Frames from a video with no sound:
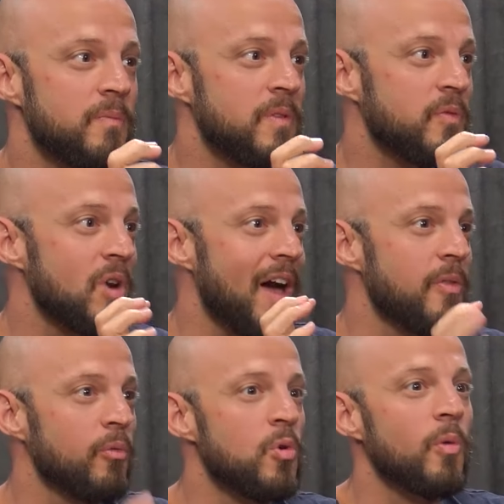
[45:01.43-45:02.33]
if you're not in
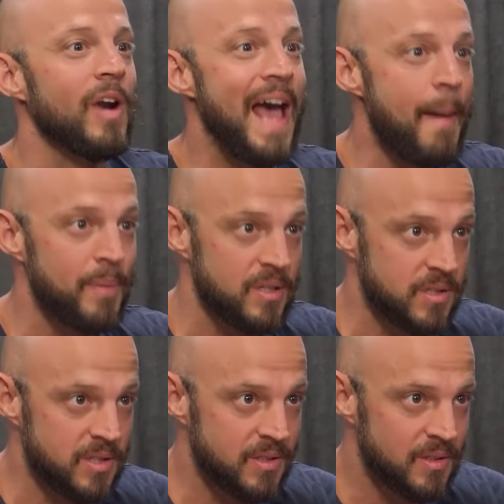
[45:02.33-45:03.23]
the room where it
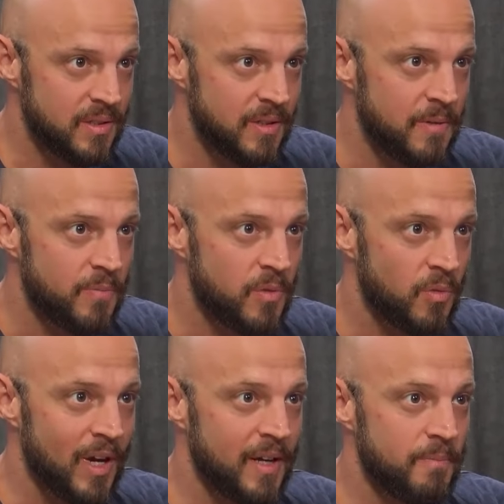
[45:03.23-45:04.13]
happens. Right.
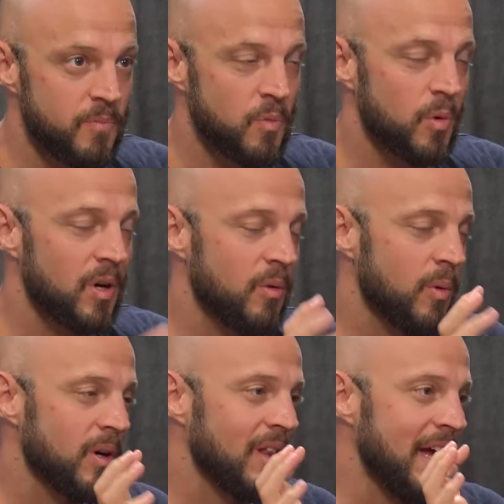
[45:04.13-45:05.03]
right? where,
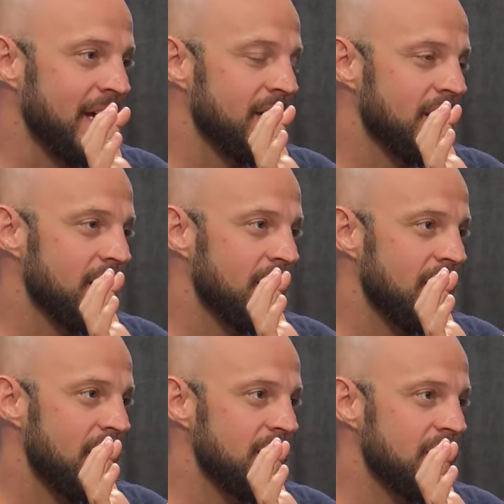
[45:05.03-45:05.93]
are like
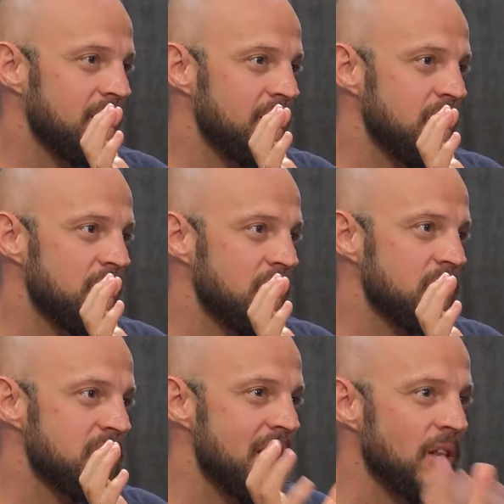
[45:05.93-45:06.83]
I, there, there
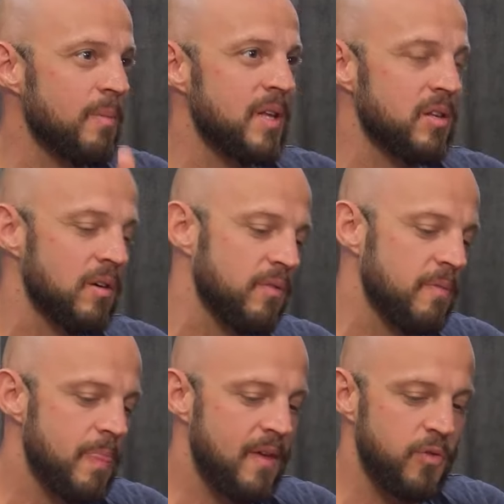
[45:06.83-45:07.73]
is an element of
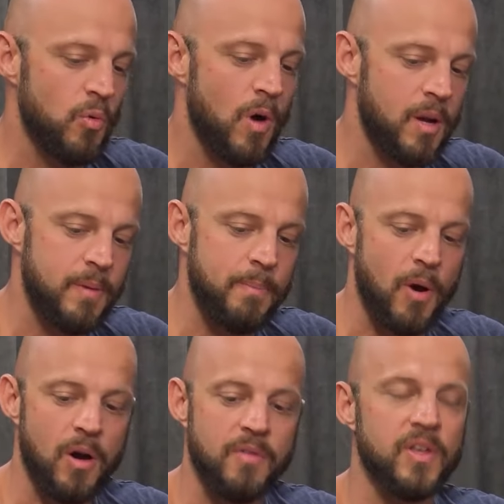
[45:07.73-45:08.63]
if you want to be
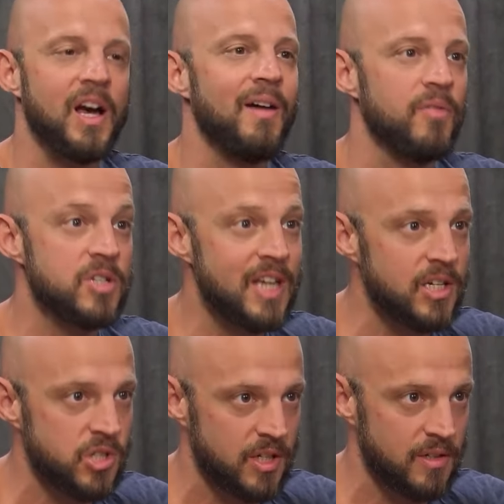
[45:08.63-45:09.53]
part of the
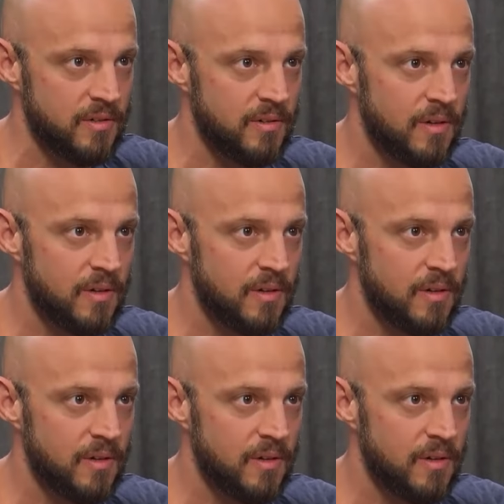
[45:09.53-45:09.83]
conversation,